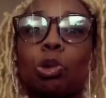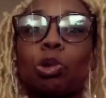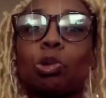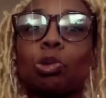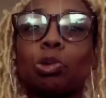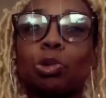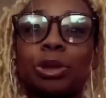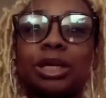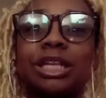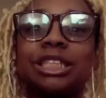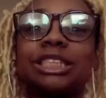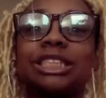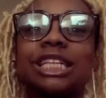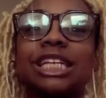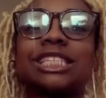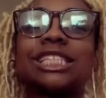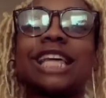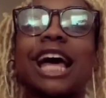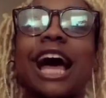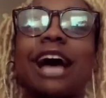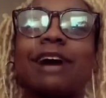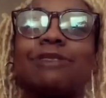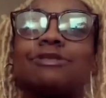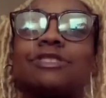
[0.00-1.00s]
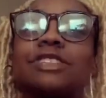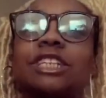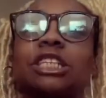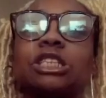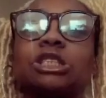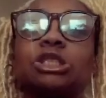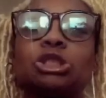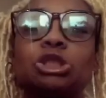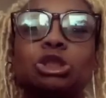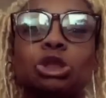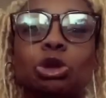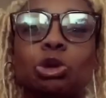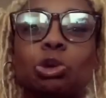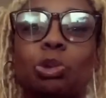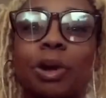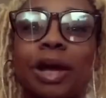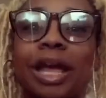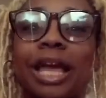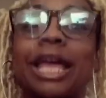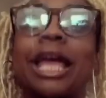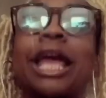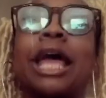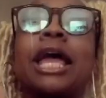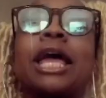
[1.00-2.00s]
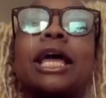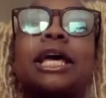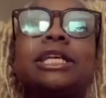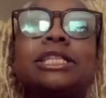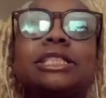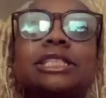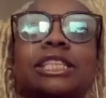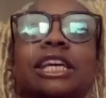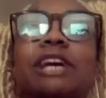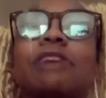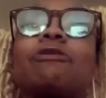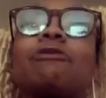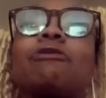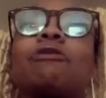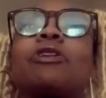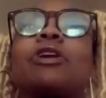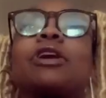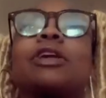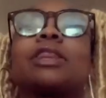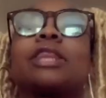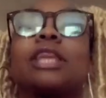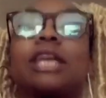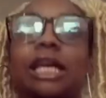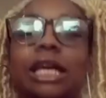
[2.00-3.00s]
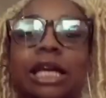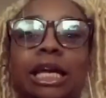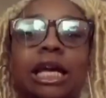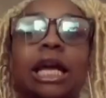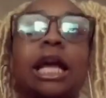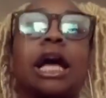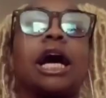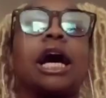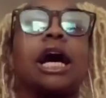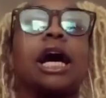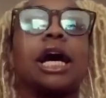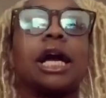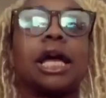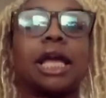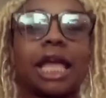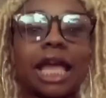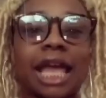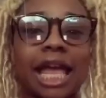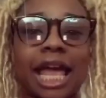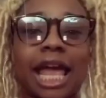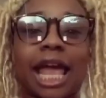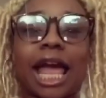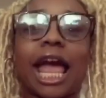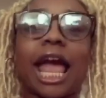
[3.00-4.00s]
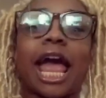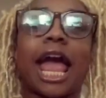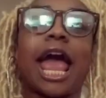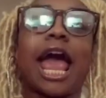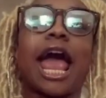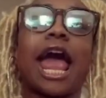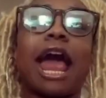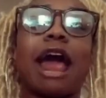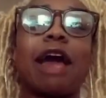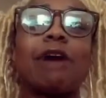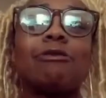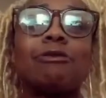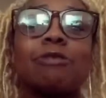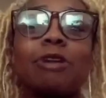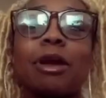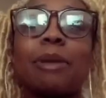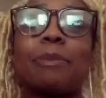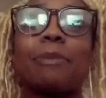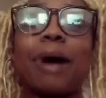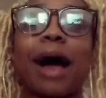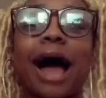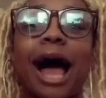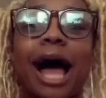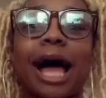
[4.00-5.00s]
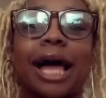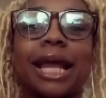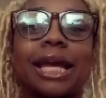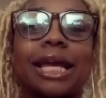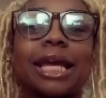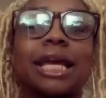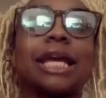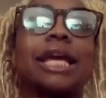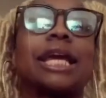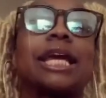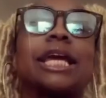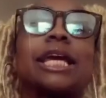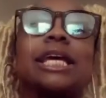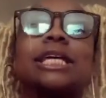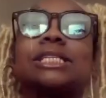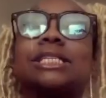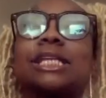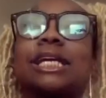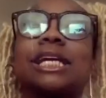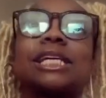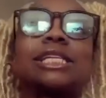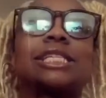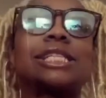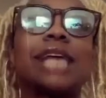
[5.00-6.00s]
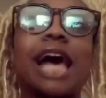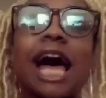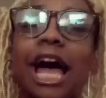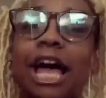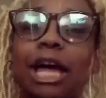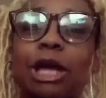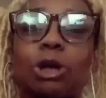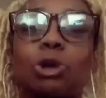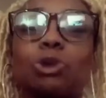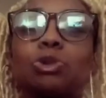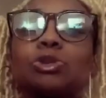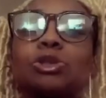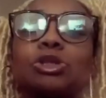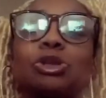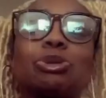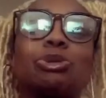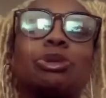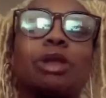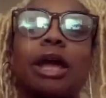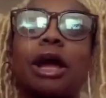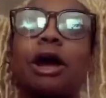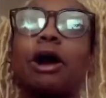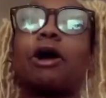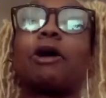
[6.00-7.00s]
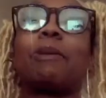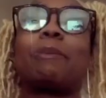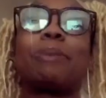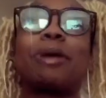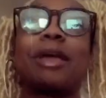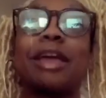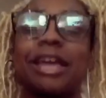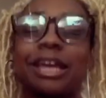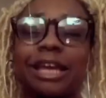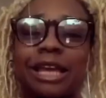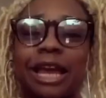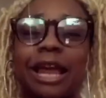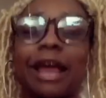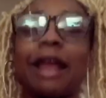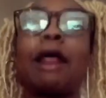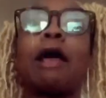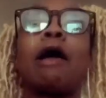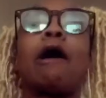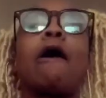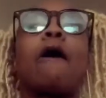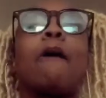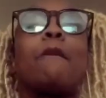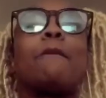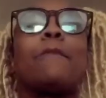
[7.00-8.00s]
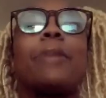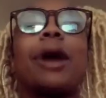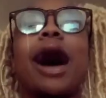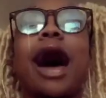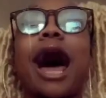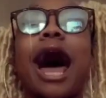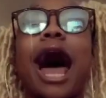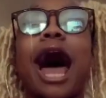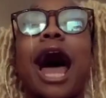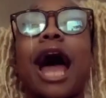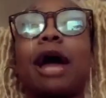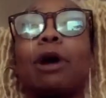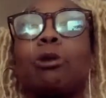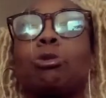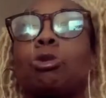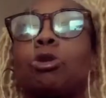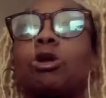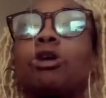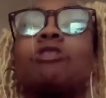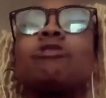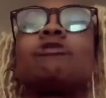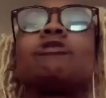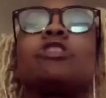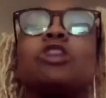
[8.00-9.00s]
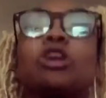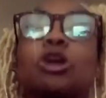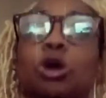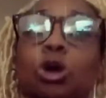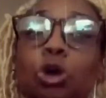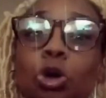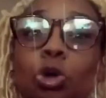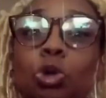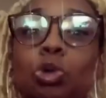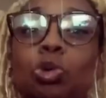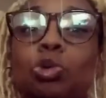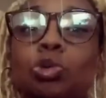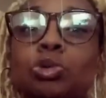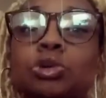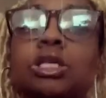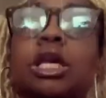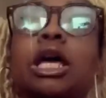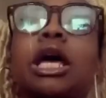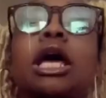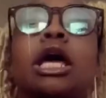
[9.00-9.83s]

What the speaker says: We just have to do it differently. Again, everybody is entitled to their opinion, but I refuse